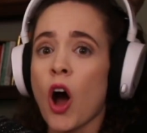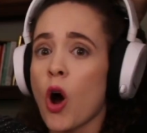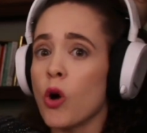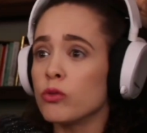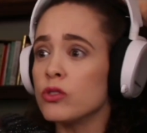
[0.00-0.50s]

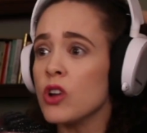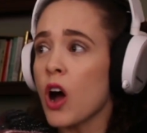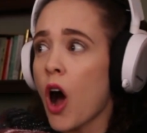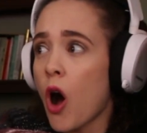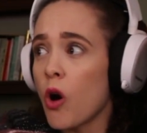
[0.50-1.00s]
Oh
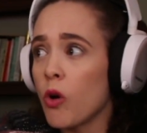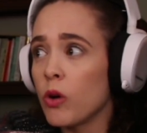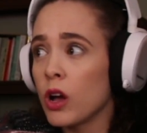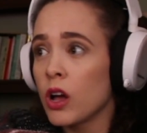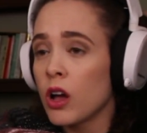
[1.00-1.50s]

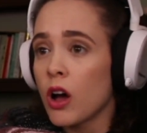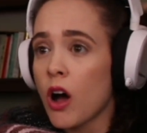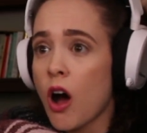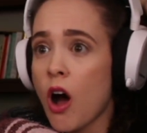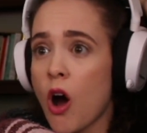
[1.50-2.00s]
no.
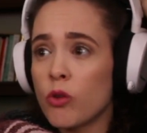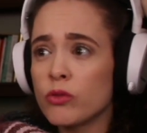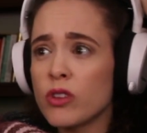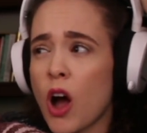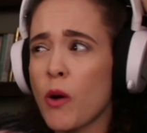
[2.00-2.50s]

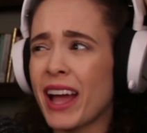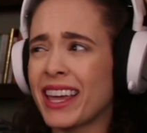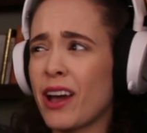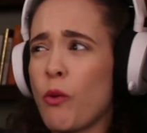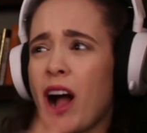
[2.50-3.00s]
Oh no, I
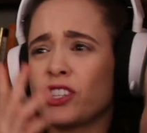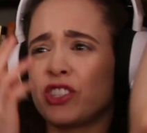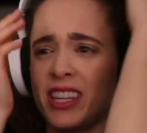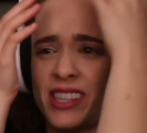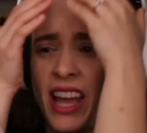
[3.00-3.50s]
can't
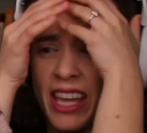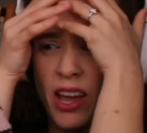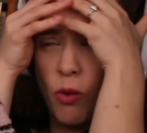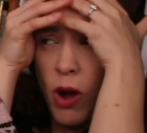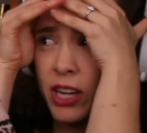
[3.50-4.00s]
watch this. I
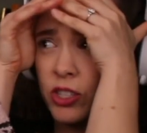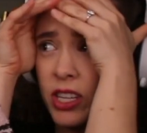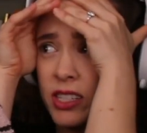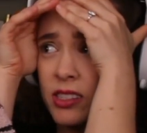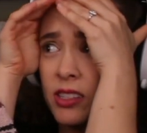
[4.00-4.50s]
can't watch
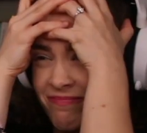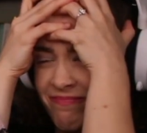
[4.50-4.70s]
this.